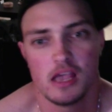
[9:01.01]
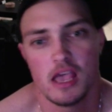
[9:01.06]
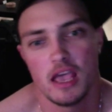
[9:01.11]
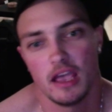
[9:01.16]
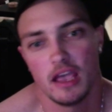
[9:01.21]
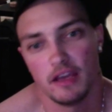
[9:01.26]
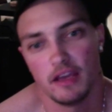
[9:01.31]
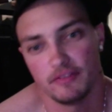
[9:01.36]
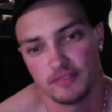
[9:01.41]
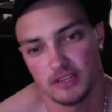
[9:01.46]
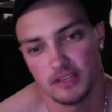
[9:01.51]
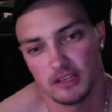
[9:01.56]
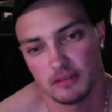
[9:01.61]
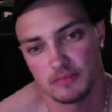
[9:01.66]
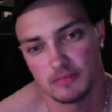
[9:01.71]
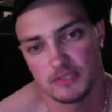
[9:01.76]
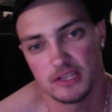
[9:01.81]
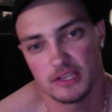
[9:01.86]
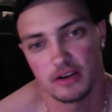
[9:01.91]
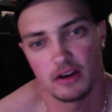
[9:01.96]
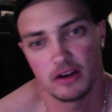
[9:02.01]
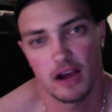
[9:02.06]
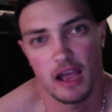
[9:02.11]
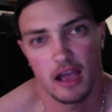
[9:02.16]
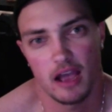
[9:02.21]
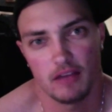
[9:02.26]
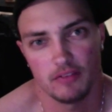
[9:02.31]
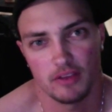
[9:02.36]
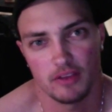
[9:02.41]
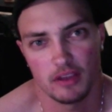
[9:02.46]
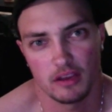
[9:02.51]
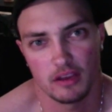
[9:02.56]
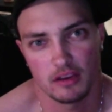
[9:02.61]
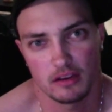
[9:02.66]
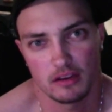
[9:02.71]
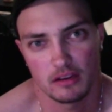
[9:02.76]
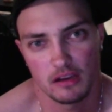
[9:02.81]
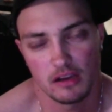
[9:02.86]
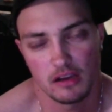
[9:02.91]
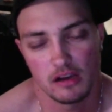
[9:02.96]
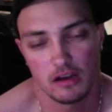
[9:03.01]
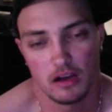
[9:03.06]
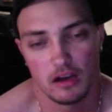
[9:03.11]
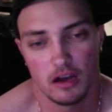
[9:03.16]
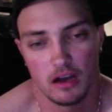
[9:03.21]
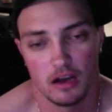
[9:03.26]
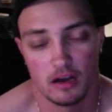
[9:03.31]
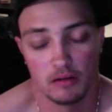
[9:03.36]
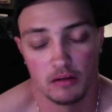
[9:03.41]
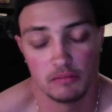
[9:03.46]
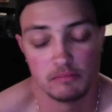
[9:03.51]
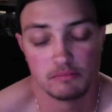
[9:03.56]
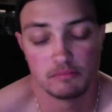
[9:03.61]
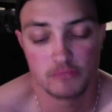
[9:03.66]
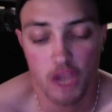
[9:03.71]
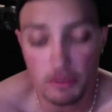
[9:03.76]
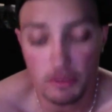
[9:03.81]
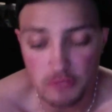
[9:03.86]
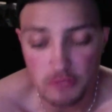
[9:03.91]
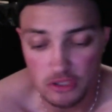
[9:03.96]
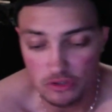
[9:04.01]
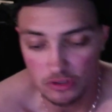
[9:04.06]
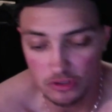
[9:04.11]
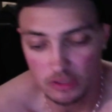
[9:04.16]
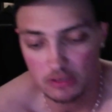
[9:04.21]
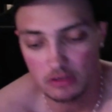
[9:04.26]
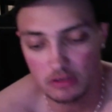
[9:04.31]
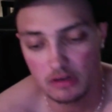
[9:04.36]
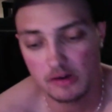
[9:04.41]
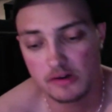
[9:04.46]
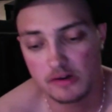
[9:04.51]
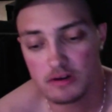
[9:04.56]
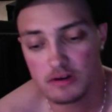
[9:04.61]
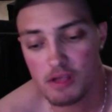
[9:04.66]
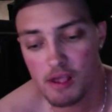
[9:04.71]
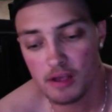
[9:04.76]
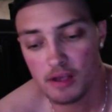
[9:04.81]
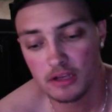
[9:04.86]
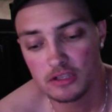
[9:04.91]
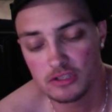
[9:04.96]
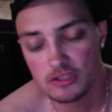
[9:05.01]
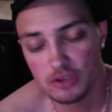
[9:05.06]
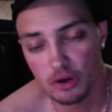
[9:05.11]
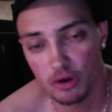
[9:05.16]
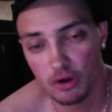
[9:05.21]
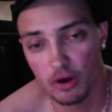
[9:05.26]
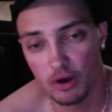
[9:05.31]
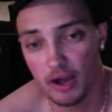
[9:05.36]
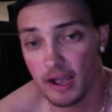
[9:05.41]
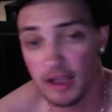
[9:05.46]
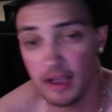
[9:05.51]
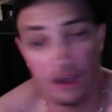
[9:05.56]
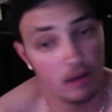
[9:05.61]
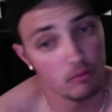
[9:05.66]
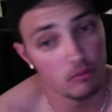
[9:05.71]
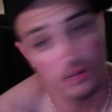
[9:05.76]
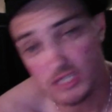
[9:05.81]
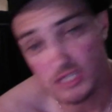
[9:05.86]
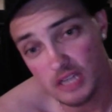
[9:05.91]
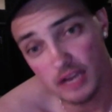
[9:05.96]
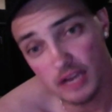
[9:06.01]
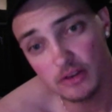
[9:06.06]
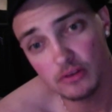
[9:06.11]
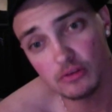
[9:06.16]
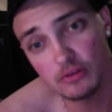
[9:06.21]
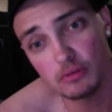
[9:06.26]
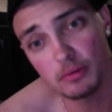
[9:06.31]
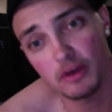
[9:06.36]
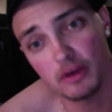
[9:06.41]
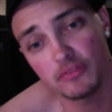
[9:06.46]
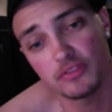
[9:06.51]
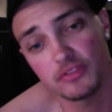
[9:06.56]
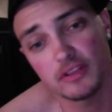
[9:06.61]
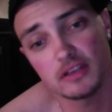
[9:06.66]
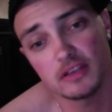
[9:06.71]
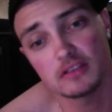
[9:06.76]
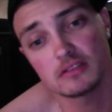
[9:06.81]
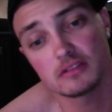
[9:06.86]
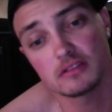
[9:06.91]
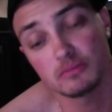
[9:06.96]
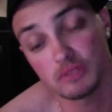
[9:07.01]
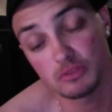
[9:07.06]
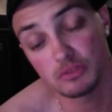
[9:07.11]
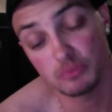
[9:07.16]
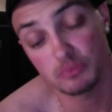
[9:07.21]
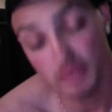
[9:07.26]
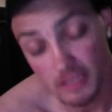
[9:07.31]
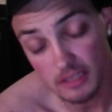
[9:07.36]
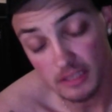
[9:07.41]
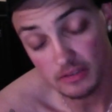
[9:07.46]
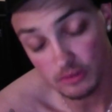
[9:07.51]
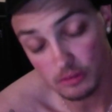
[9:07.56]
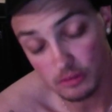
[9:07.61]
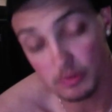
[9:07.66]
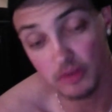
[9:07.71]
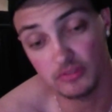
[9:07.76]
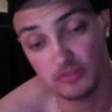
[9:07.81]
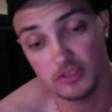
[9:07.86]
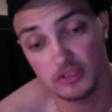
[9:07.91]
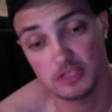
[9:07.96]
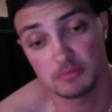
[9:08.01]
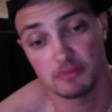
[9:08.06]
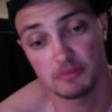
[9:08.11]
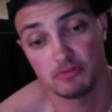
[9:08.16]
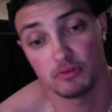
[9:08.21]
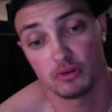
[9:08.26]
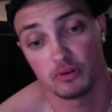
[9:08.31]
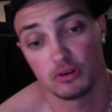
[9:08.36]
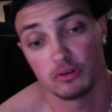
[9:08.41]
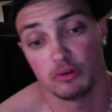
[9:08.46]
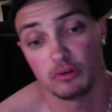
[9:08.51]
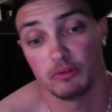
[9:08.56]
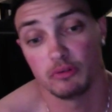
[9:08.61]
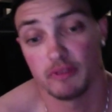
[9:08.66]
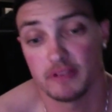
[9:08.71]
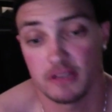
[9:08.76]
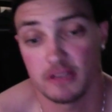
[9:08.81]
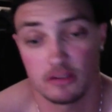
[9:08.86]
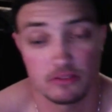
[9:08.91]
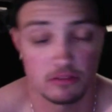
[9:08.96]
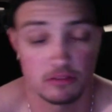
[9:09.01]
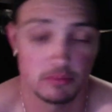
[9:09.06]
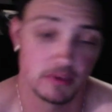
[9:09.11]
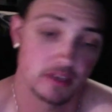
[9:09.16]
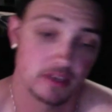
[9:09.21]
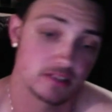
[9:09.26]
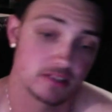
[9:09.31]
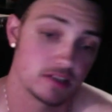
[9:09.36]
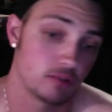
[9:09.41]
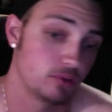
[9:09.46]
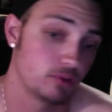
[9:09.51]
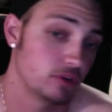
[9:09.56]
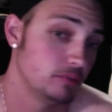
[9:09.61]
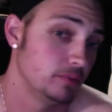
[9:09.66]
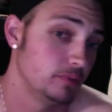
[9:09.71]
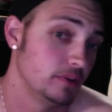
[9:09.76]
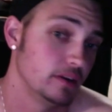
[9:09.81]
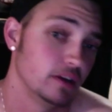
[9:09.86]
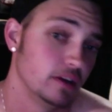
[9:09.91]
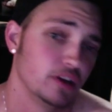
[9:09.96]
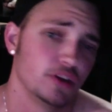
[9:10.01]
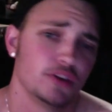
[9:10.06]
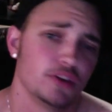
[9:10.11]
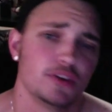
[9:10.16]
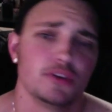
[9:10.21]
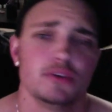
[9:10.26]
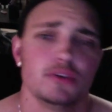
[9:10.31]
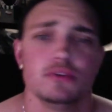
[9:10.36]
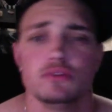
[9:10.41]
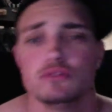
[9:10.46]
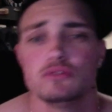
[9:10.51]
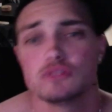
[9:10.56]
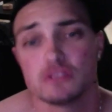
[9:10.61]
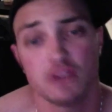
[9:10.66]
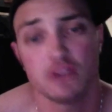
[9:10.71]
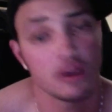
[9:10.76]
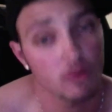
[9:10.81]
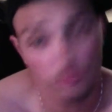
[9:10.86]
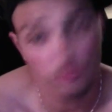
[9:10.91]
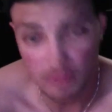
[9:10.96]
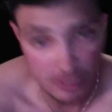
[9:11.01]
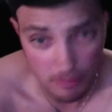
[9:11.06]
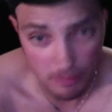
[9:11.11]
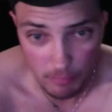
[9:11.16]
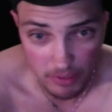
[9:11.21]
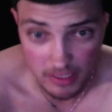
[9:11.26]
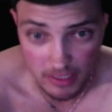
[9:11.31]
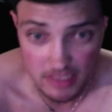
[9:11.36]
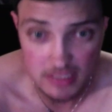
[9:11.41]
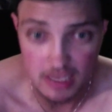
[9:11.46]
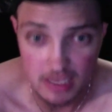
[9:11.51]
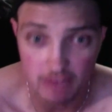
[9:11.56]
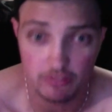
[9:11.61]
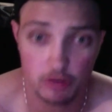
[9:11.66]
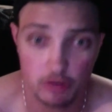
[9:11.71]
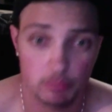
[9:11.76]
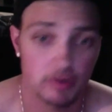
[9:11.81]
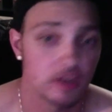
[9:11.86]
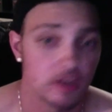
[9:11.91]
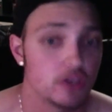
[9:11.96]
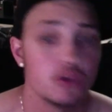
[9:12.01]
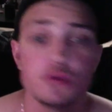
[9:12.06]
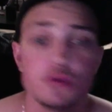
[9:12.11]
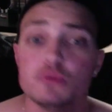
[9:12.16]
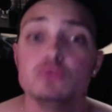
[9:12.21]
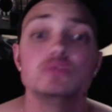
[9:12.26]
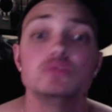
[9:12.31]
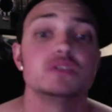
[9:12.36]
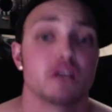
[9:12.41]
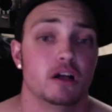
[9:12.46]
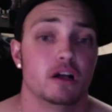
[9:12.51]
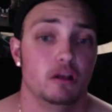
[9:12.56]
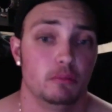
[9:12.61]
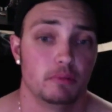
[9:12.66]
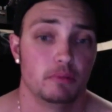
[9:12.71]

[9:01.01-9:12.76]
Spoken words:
FTMs that are having top surgery. So I wish I knew about this. I wish we knew about this before we went down there because that would have been a huge, not only a money saver, but a huge help.